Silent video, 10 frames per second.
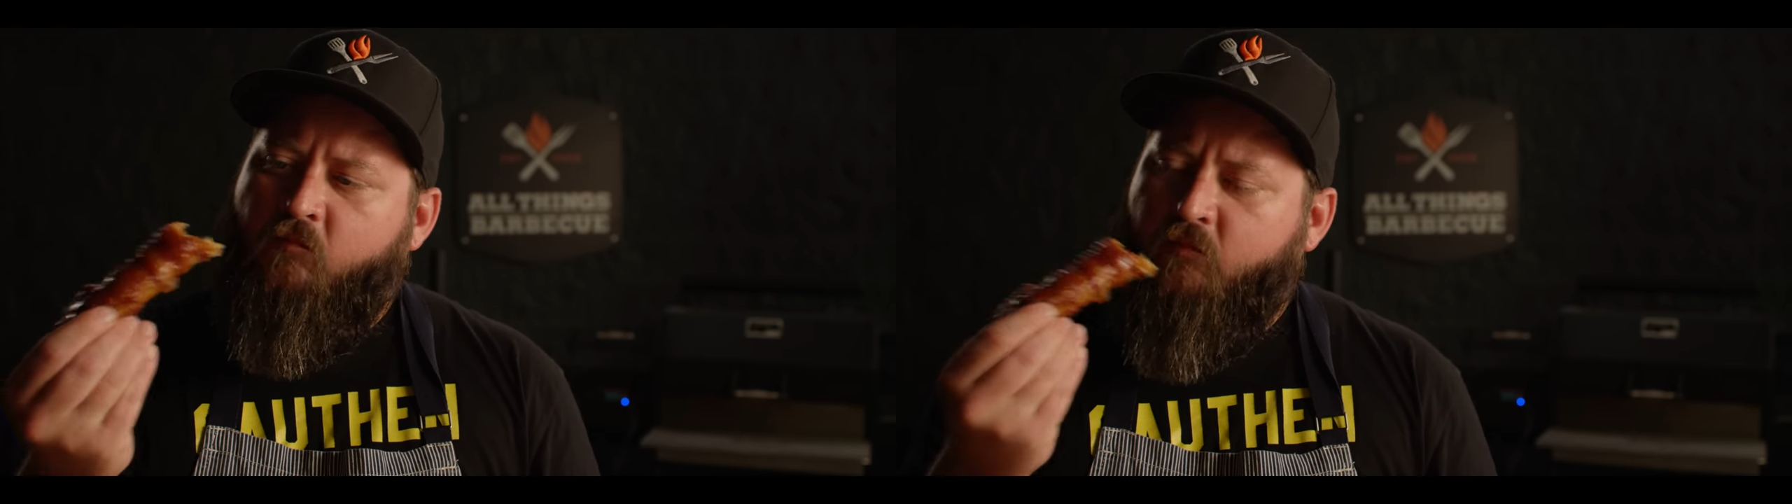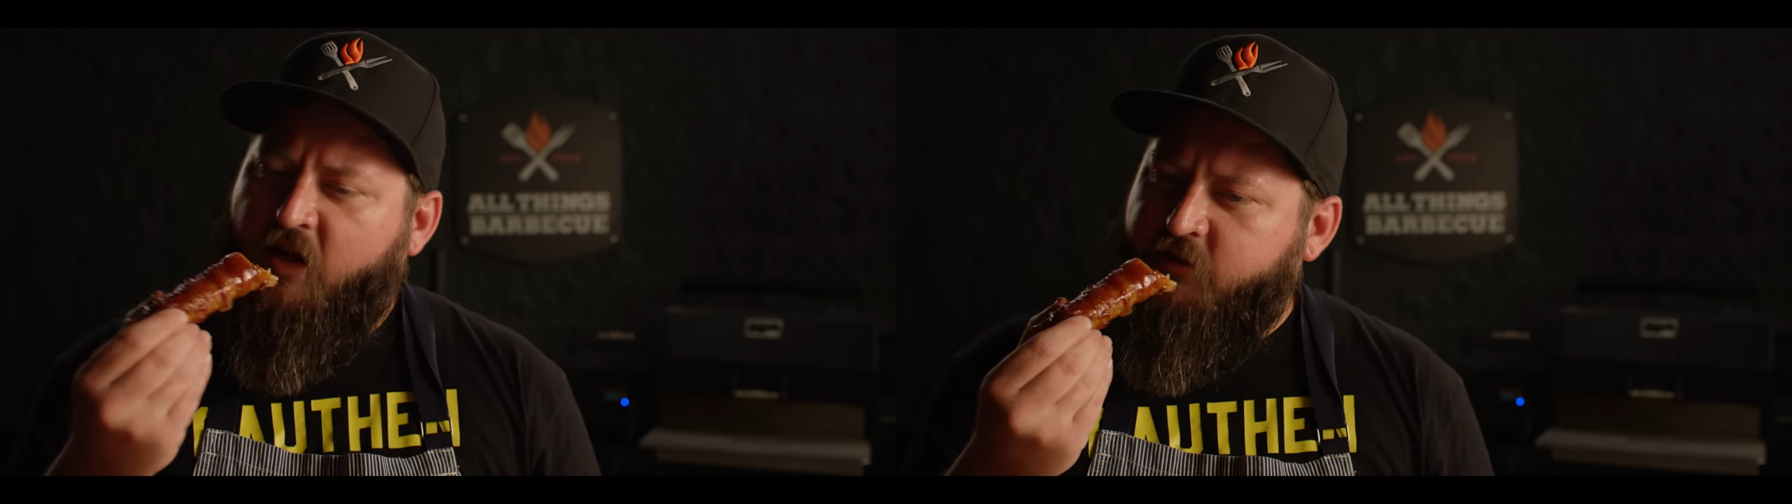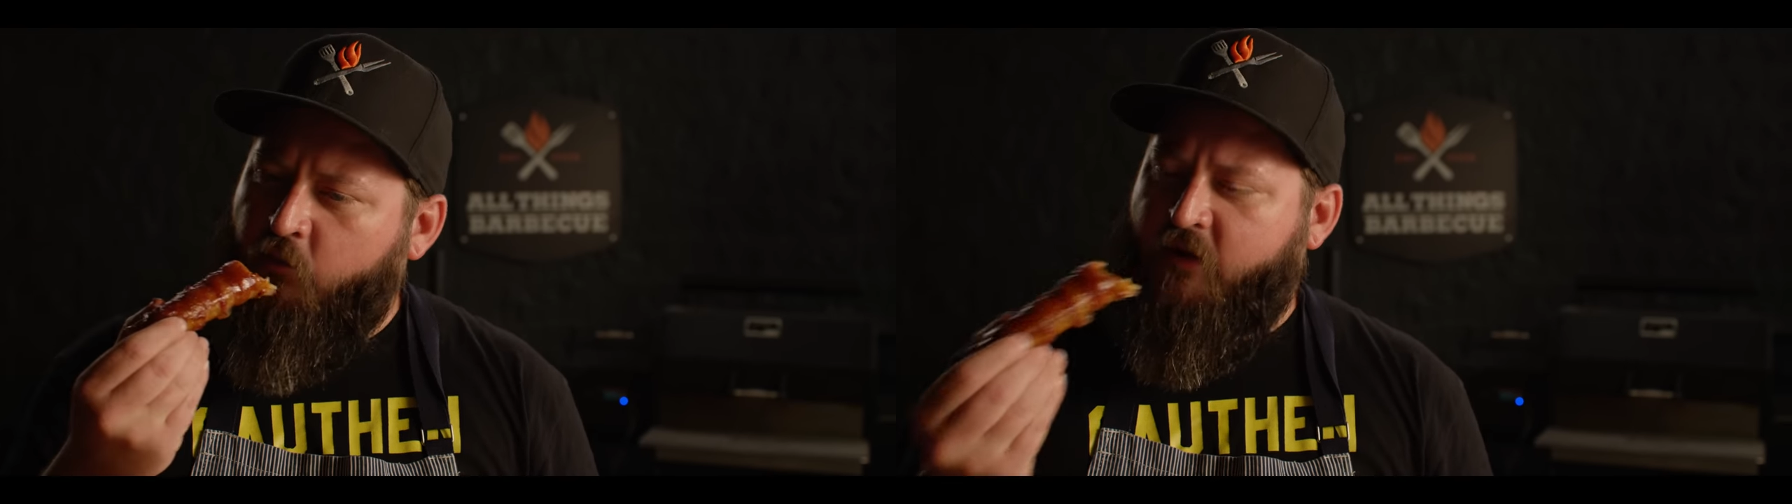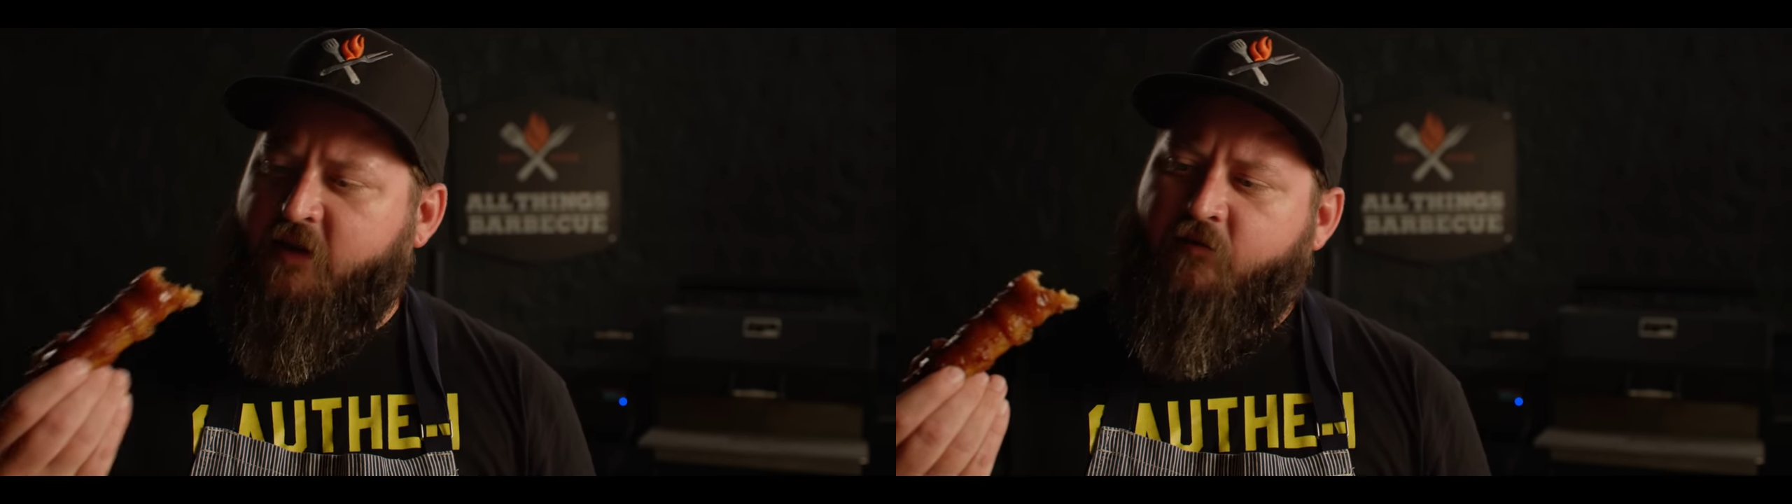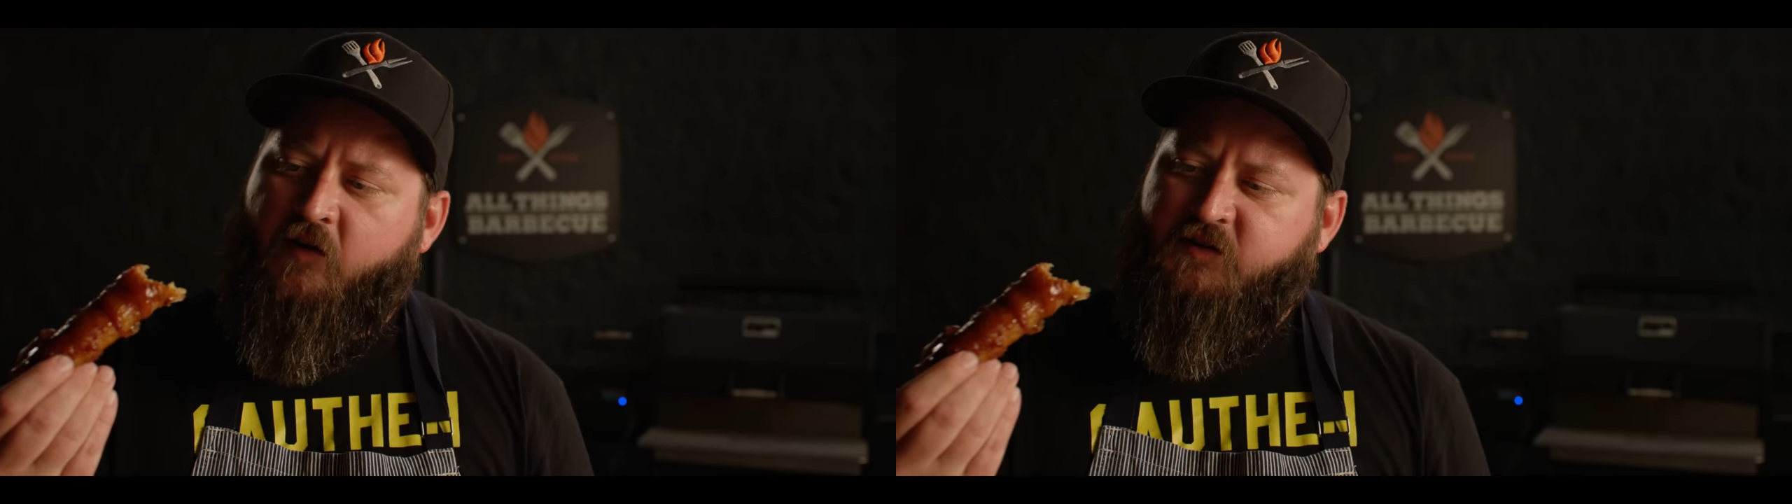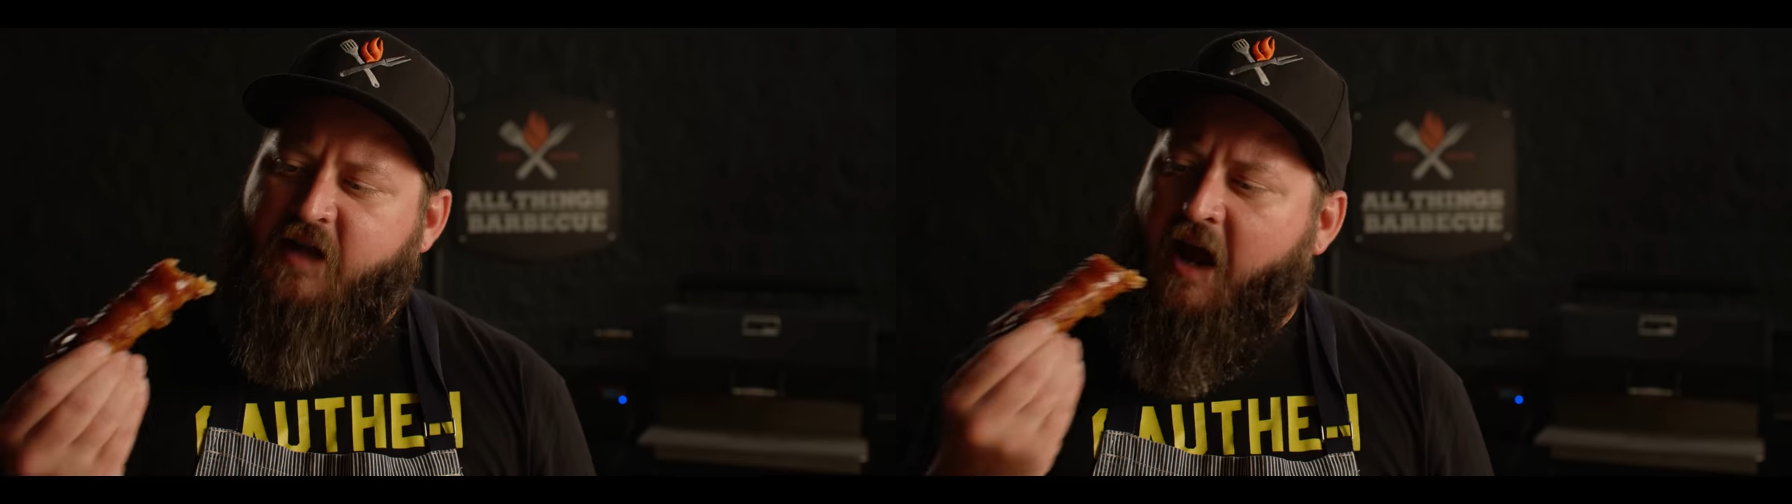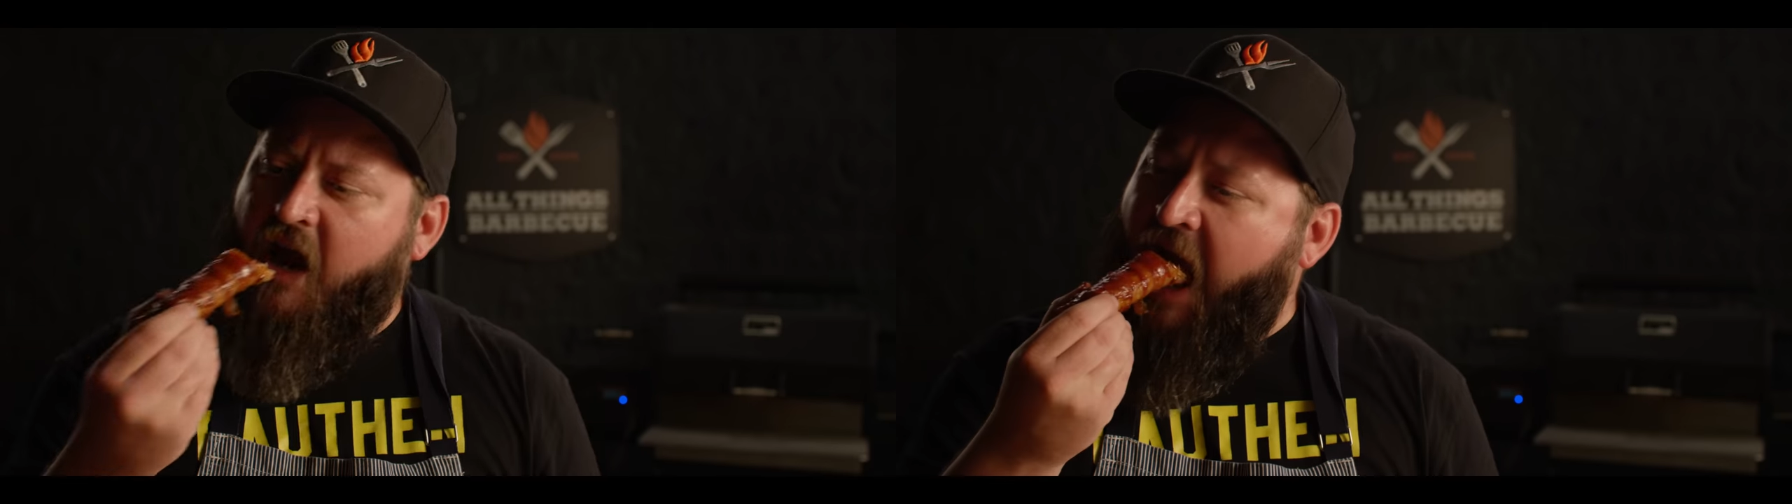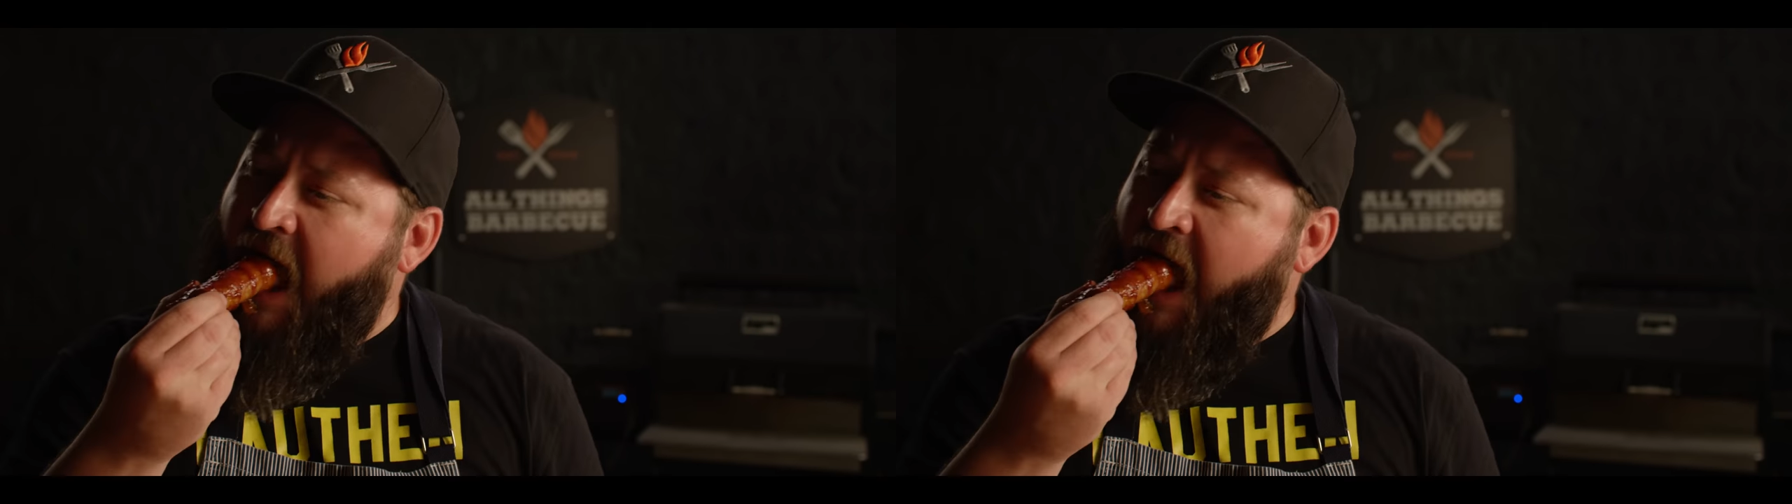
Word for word: That's a really fun snack.